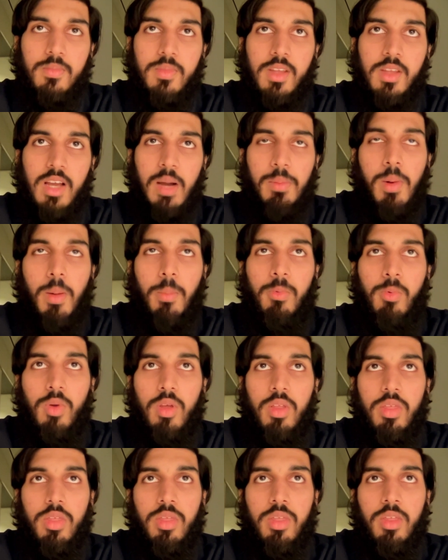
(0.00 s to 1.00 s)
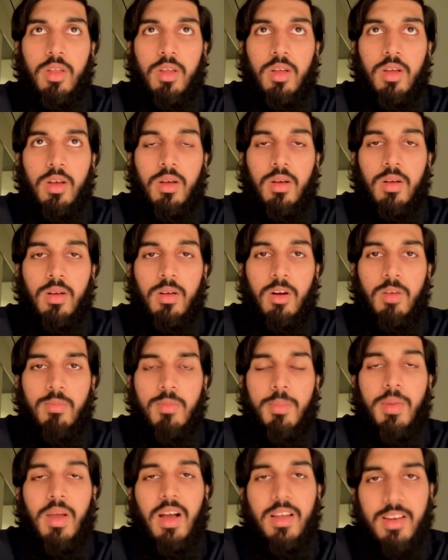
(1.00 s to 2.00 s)
come up with or
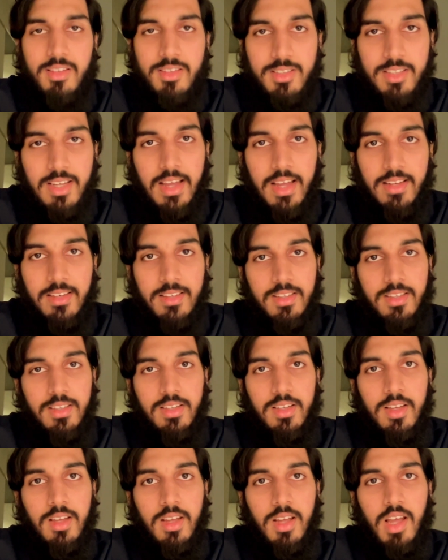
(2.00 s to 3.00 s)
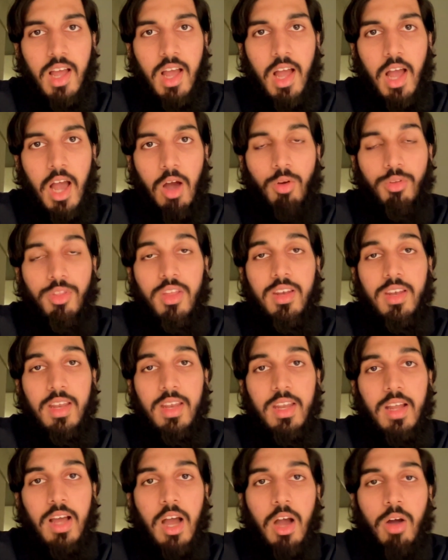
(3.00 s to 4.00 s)
maybe understand how
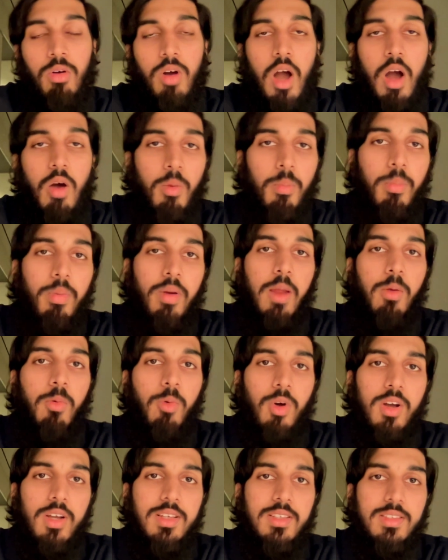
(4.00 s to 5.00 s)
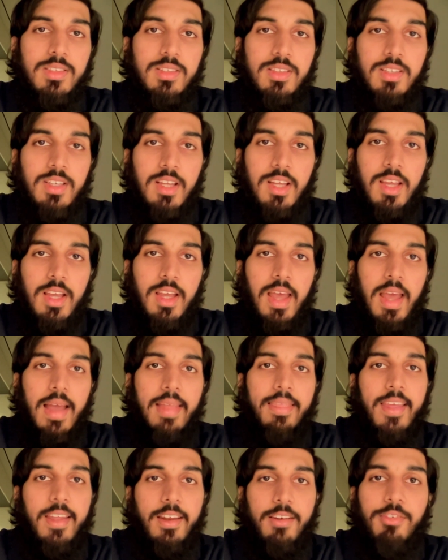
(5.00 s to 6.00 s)
our brain works,
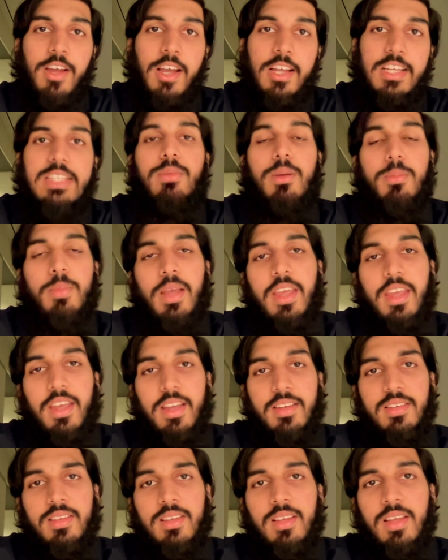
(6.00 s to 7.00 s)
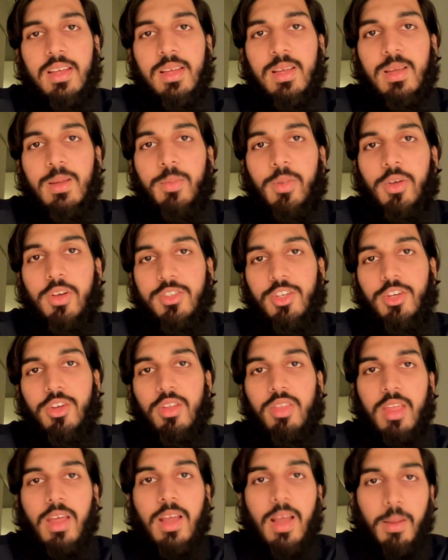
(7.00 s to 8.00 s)
and then try to mimic it. Because you
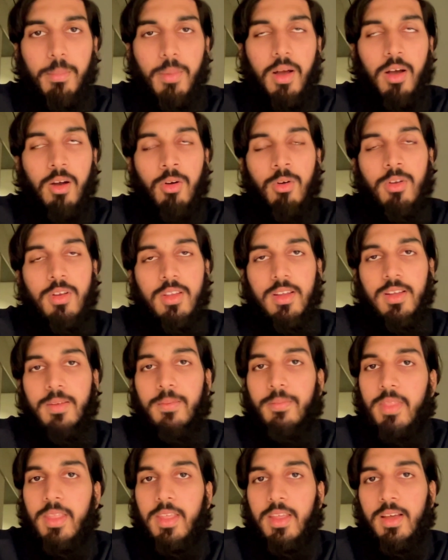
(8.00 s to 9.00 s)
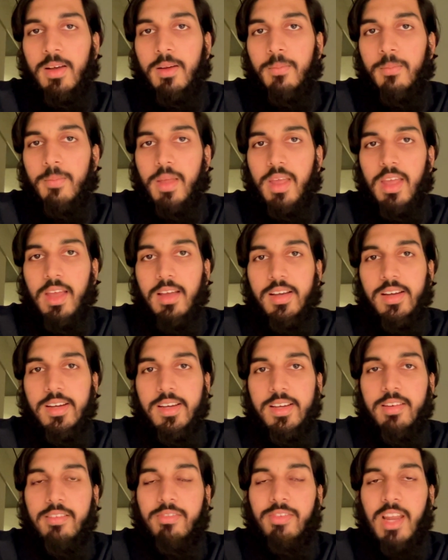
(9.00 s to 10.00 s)
could think about the
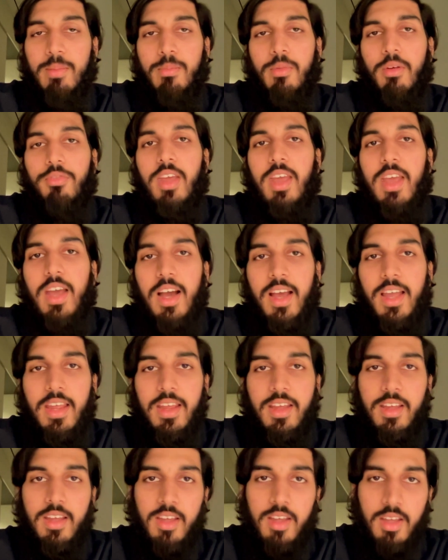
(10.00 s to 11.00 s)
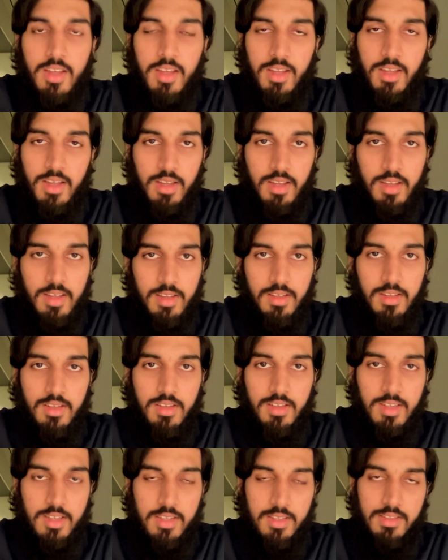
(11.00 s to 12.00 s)
dream of AI
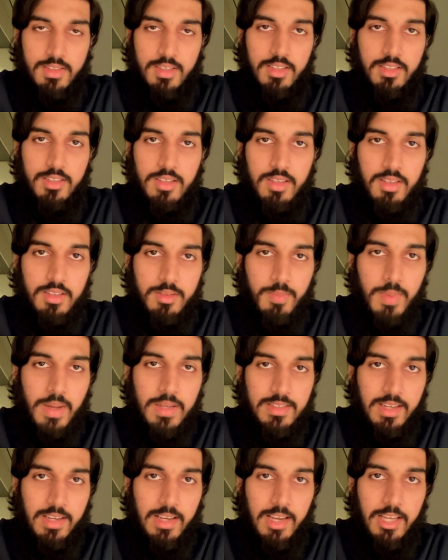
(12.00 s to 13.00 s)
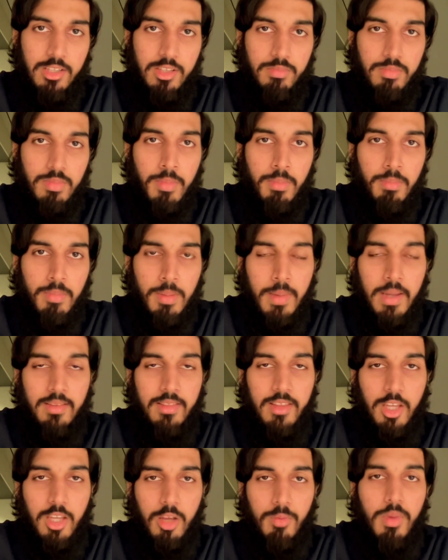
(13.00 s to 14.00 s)
is basically to
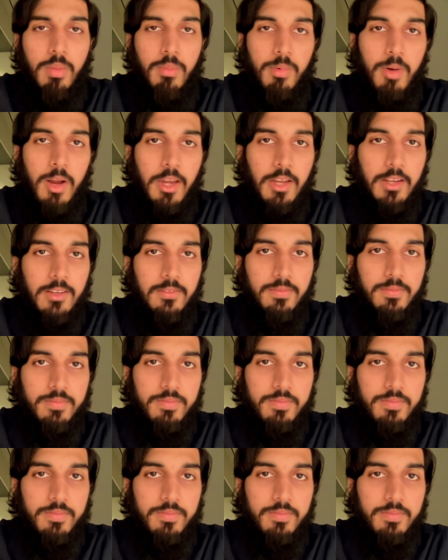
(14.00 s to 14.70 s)
mimic the human brain,